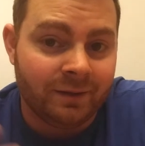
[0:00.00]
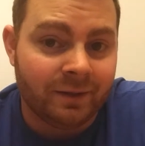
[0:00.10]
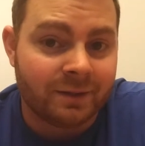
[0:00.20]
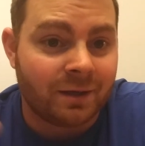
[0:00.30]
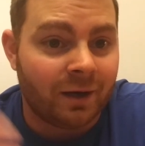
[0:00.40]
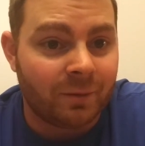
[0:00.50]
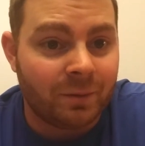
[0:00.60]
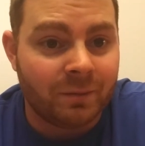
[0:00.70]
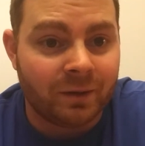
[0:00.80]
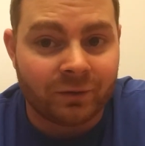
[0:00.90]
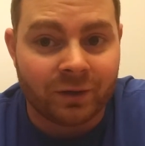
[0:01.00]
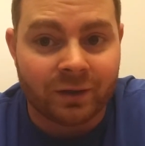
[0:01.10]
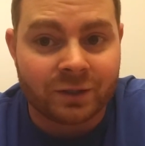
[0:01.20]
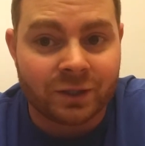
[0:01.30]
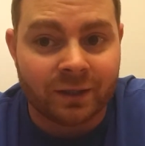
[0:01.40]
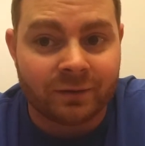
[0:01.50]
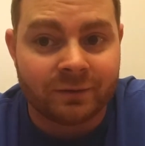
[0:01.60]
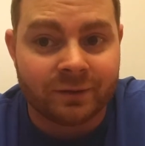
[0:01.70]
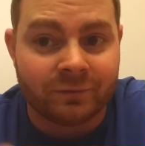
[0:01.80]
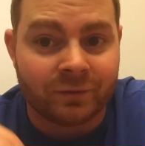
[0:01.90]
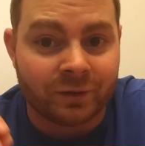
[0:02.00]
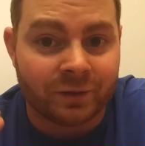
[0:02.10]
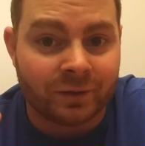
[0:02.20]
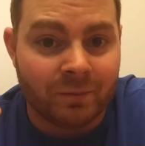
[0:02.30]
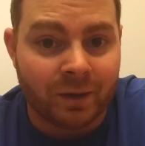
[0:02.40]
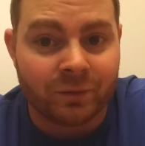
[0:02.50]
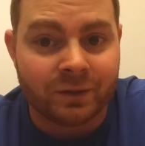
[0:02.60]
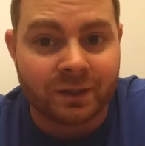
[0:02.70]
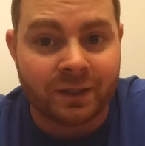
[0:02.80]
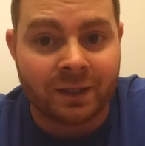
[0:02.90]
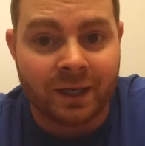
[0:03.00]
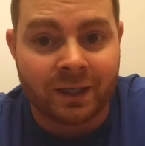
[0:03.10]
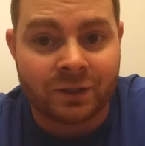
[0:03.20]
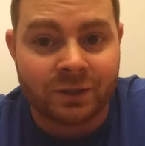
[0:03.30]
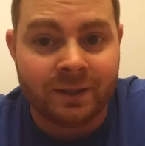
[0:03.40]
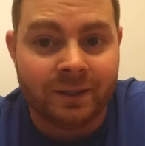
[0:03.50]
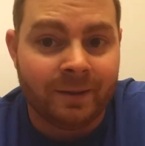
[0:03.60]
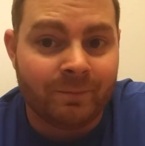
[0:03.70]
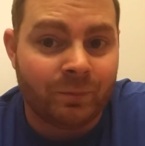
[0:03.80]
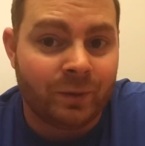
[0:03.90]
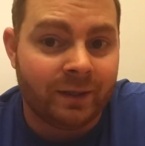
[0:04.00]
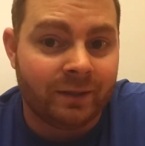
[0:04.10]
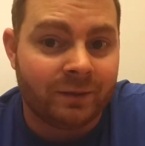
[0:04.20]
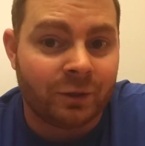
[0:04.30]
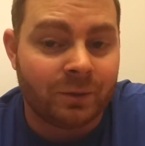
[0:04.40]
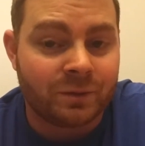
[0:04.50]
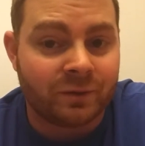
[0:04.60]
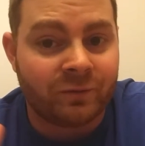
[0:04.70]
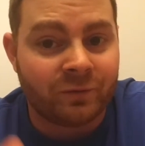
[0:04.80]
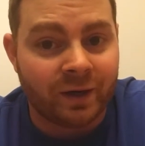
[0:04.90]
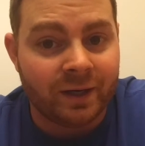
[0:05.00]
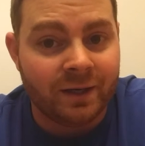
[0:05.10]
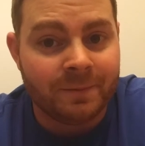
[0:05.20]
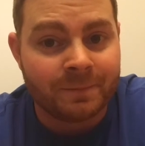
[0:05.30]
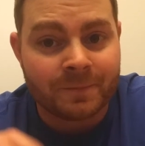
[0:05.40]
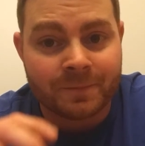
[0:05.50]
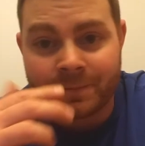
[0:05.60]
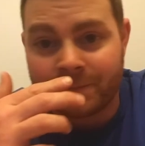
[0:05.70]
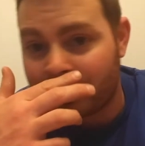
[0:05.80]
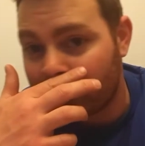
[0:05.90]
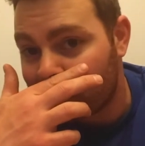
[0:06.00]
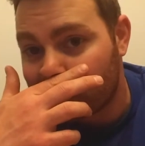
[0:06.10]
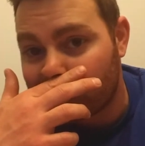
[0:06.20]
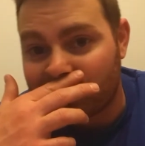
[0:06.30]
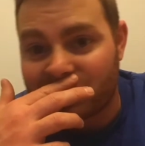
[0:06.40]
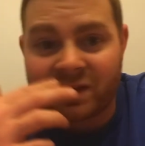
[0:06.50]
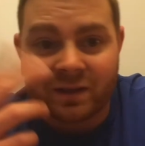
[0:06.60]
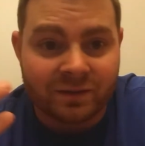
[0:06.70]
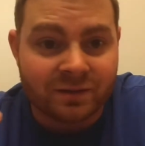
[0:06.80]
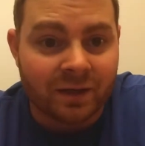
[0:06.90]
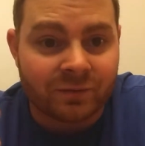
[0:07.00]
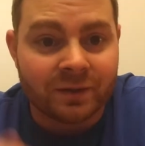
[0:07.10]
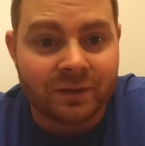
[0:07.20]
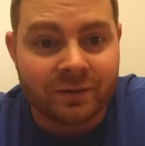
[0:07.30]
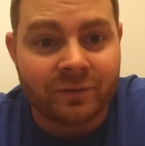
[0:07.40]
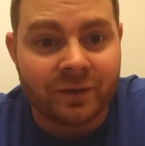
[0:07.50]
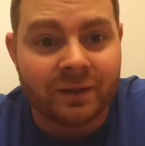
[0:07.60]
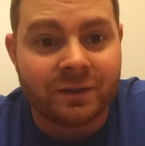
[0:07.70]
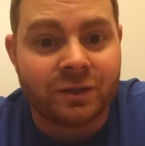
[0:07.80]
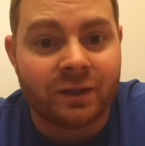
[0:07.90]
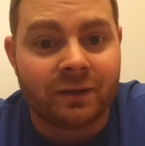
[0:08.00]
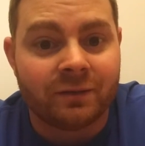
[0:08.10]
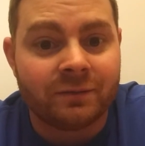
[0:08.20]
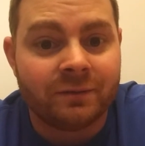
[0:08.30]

It's got to be my vlog channel for the memories that you catch. But in terms of fun, it's definitely the fitness channel.